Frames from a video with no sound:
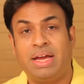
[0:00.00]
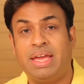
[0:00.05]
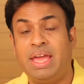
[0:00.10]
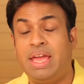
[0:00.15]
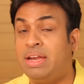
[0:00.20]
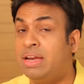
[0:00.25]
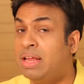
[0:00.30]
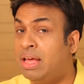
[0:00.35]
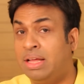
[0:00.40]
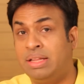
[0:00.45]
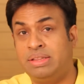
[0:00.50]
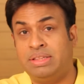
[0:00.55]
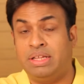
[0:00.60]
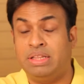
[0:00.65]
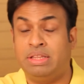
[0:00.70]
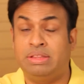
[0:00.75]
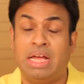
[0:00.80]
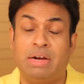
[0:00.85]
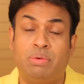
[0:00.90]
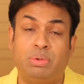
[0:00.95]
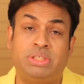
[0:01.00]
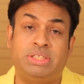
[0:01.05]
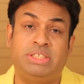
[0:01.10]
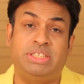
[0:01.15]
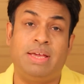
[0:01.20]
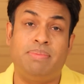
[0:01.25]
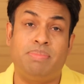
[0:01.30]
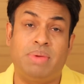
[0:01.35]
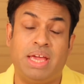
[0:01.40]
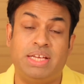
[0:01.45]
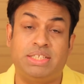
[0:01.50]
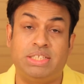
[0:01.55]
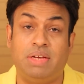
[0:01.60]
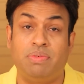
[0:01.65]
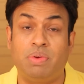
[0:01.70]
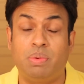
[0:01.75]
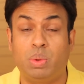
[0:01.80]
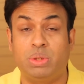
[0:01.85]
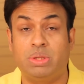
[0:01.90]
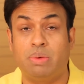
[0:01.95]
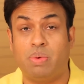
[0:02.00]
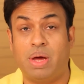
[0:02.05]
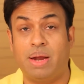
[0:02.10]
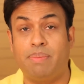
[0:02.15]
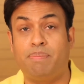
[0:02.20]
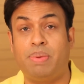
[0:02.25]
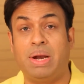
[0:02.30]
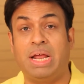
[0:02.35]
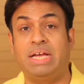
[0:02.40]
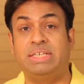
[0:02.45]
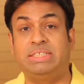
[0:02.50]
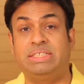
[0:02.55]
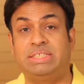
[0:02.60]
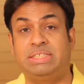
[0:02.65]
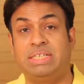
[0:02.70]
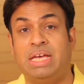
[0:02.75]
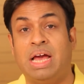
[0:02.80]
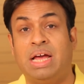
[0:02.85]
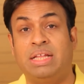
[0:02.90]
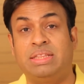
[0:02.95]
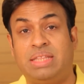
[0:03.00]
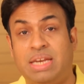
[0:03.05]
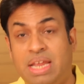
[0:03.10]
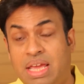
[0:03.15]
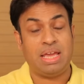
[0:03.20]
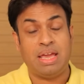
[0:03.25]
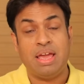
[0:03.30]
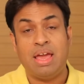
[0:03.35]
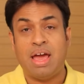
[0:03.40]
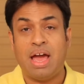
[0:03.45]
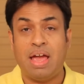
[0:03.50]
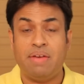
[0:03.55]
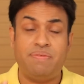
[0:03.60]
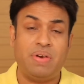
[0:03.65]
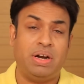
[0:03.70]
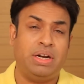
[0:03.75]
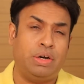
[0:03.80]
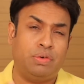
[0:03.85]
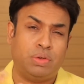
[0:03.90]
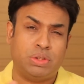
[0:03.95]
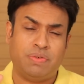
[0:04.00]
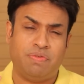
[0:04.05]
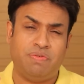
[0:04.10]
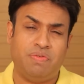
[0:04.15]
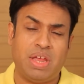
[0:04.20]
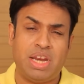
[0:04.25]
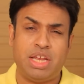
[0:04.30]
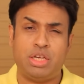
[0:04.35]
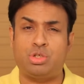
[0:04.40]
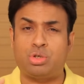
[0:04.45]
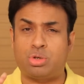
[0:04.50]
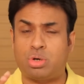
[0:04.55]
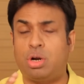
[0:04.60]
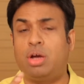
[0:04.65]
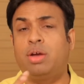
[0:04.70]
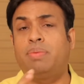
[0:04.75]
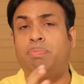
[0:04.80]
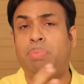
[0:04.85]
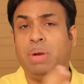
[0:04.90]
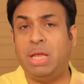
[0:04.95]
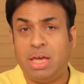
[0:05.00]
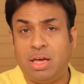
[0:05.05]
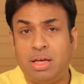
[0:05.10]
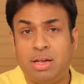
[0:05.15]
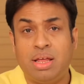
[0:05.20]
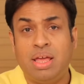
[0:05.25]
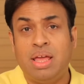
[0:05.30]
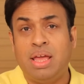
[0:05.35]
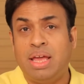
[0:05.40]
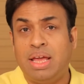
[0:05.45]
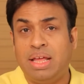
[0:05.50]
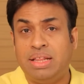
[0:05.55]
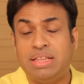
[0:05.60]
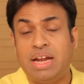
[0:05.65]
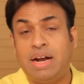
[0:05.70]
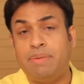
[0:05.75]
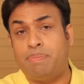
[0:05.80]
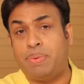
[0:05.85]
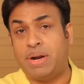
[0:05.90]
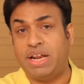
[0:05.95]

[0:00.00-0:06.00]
Again, that was the same case even with the OnePlus. Plus 3. I felt it was a very strong player in that